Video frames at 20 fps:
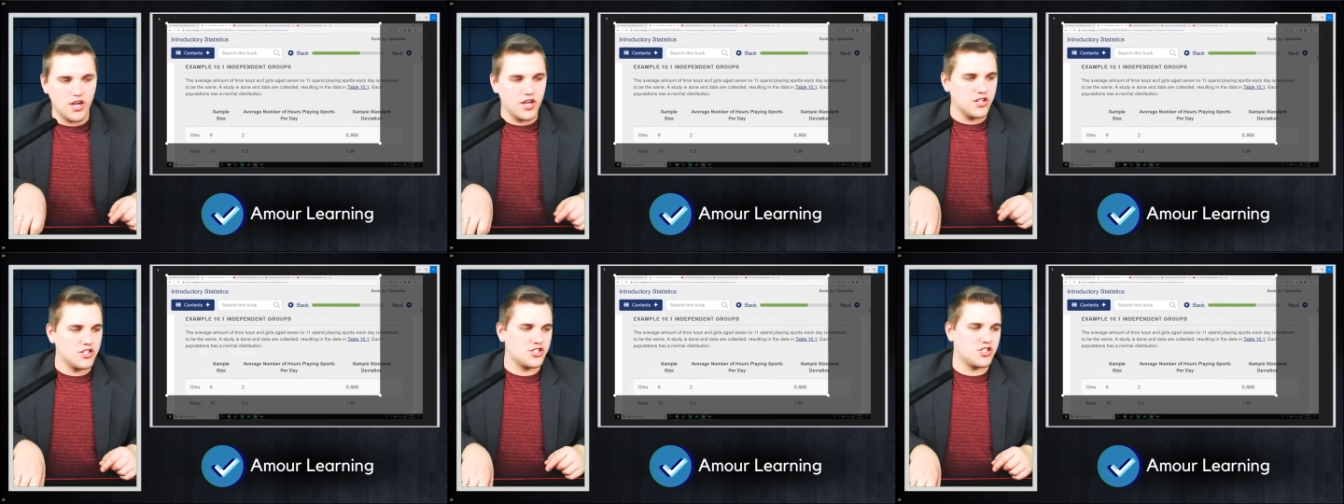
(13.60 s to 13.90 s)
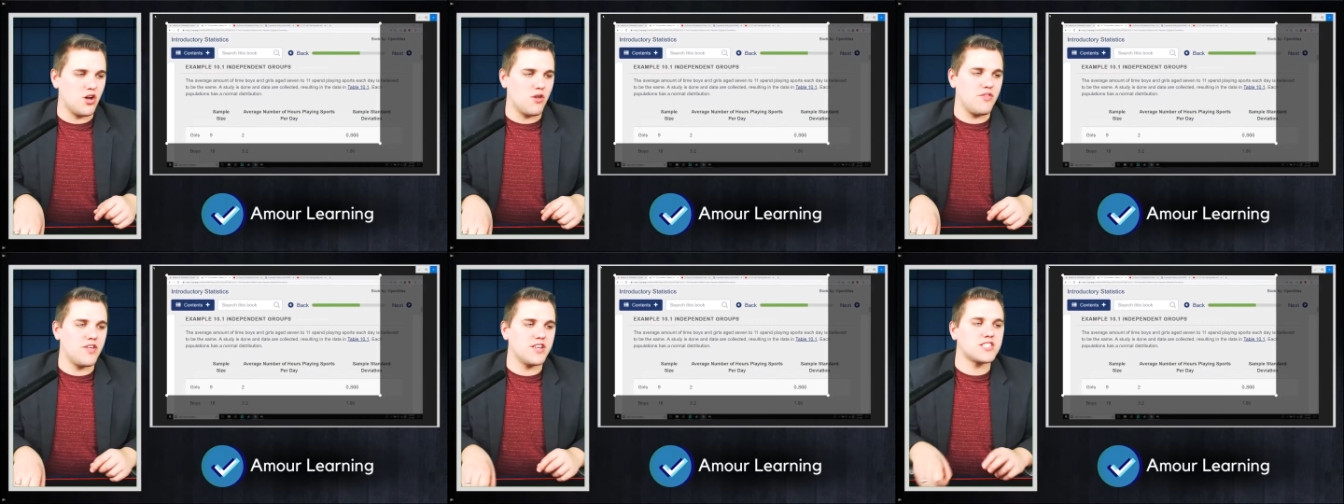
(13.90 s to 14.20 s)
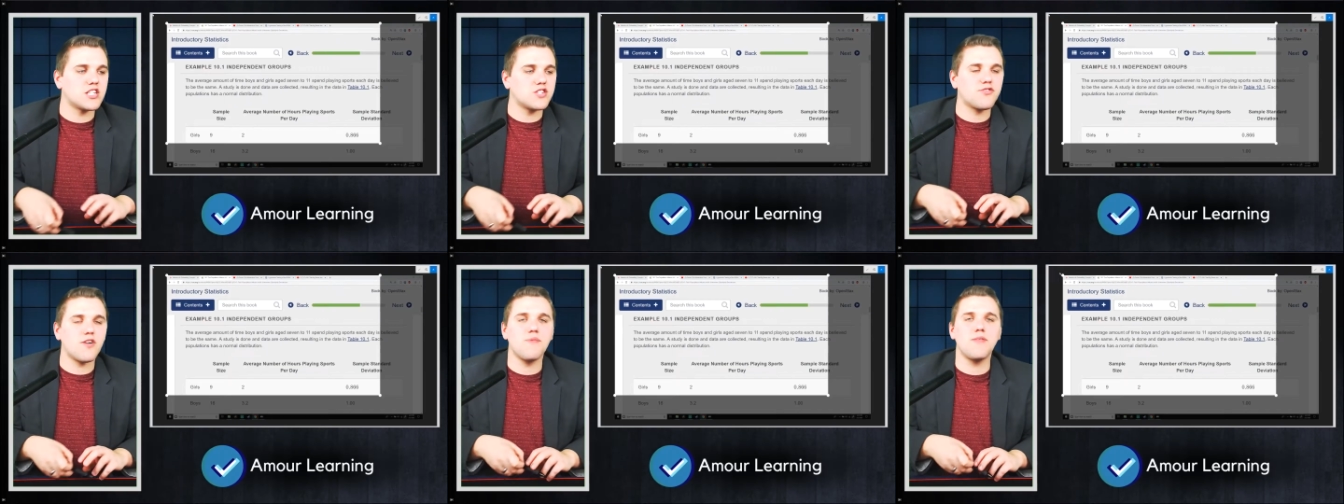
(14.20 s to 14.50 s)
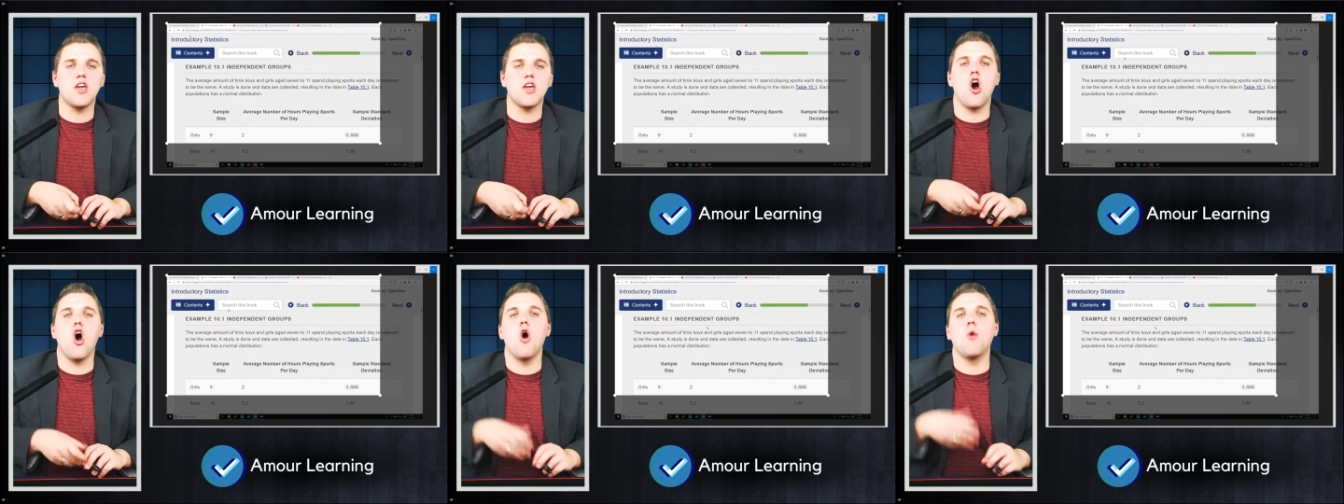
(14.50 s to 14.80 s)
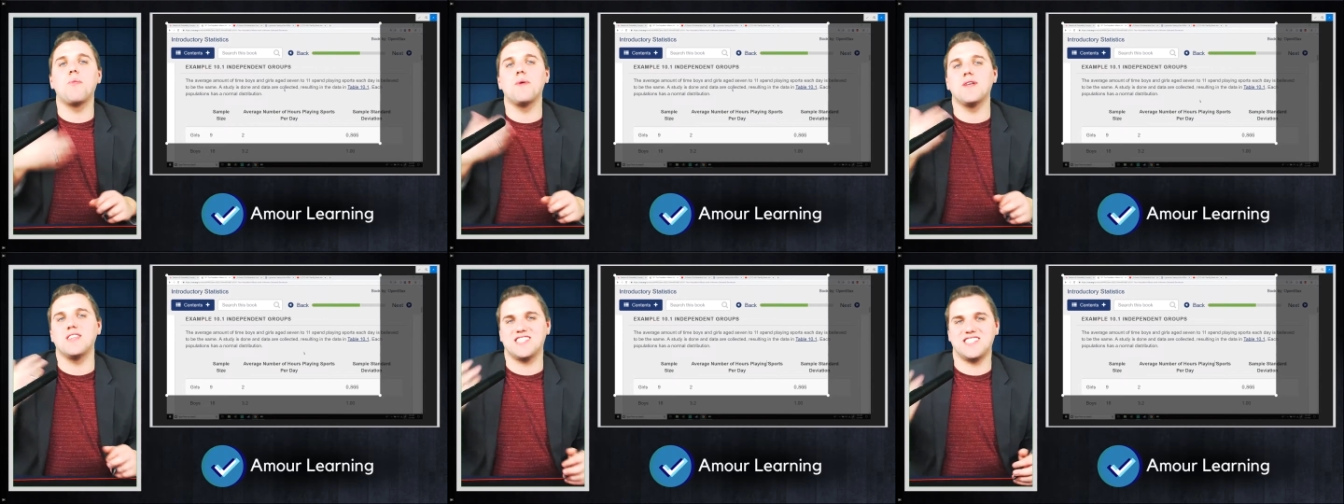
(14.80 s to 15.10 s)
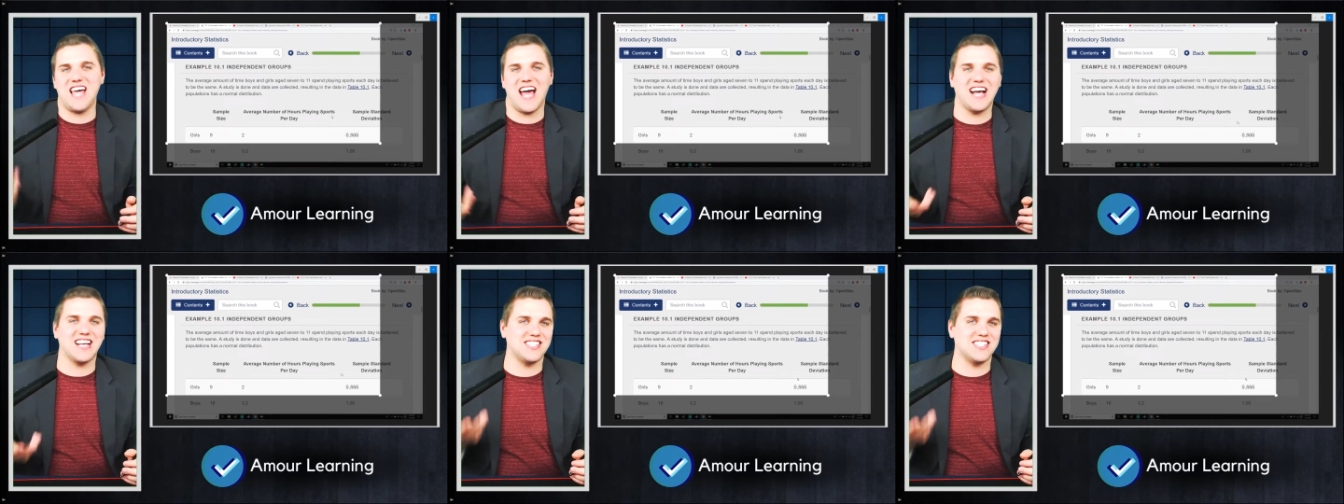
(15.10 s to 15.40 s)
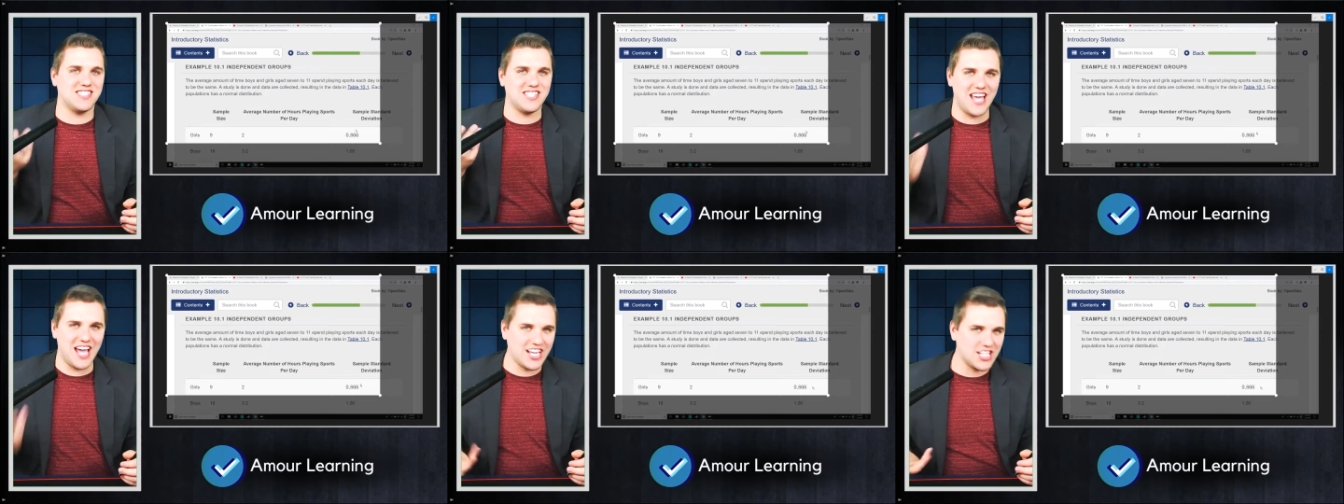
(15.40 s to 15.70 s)
So this is from the
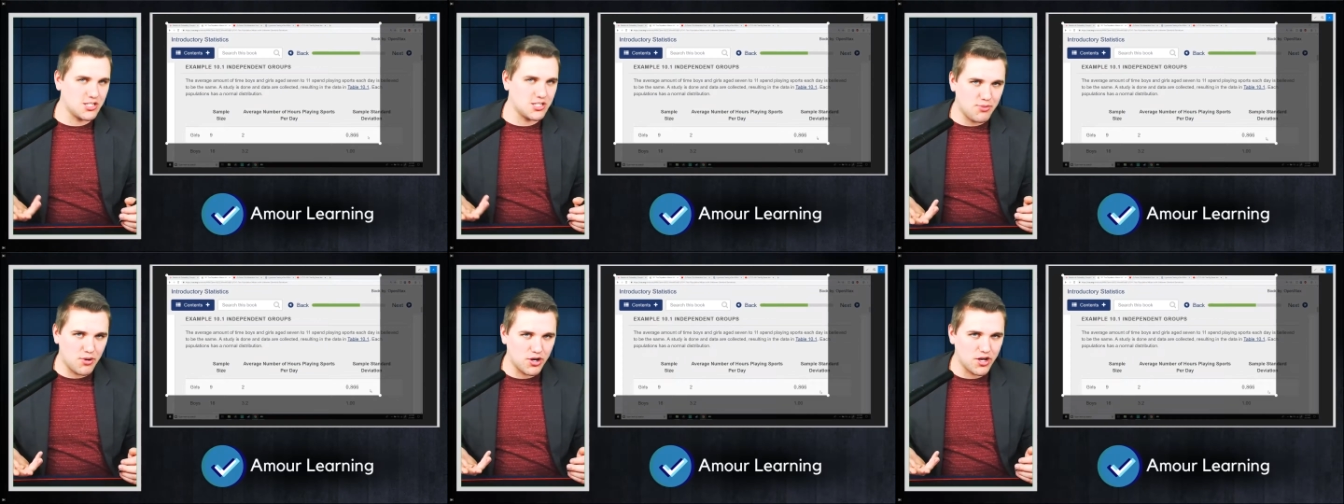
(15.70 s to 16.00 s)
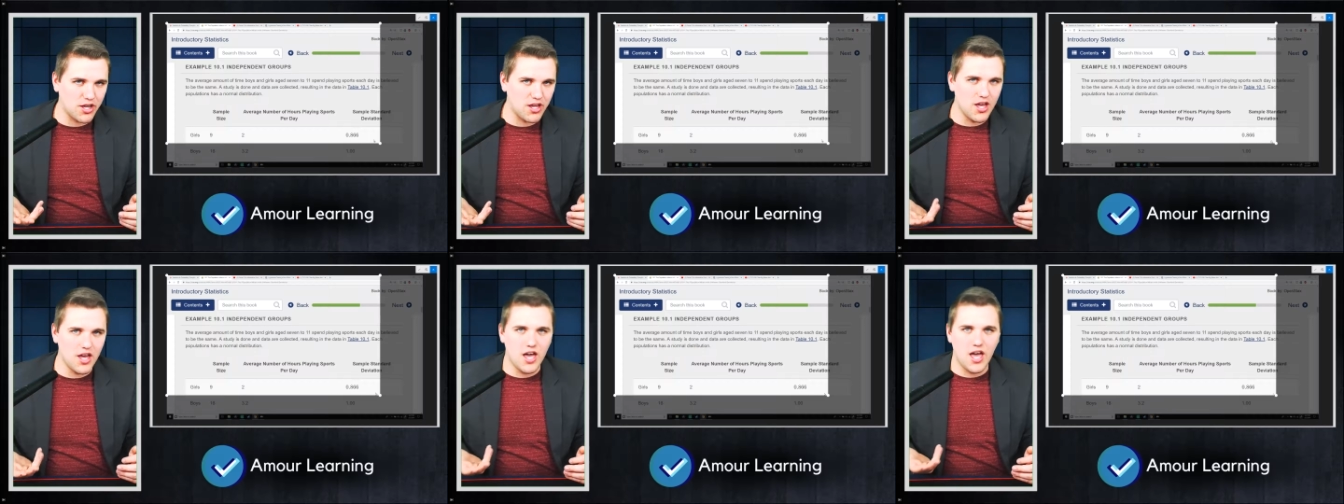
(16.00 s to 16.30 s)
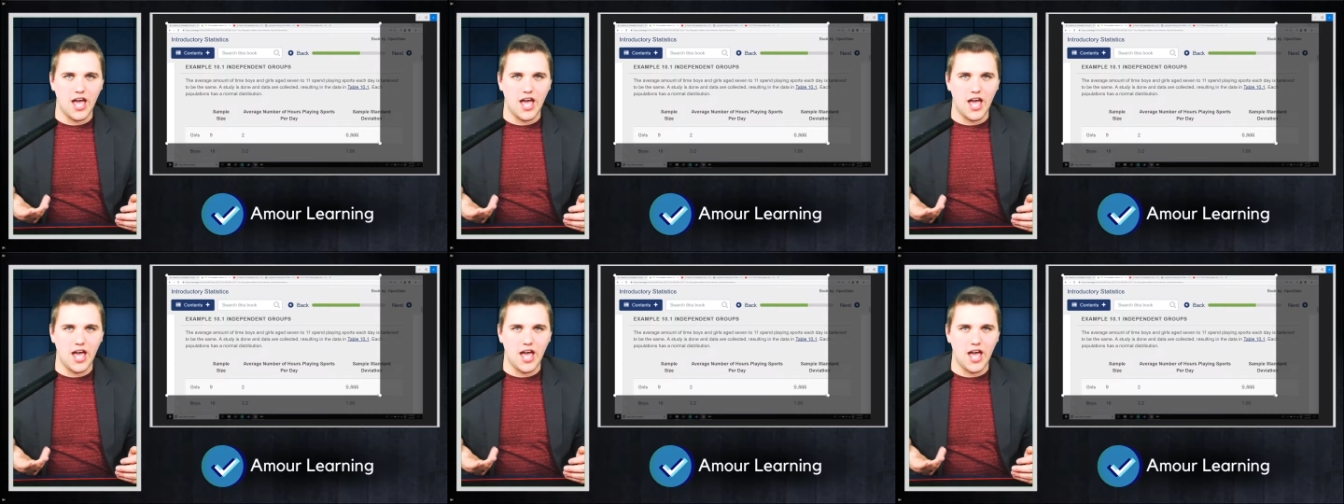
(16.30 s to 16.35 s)
OpenStax textbook,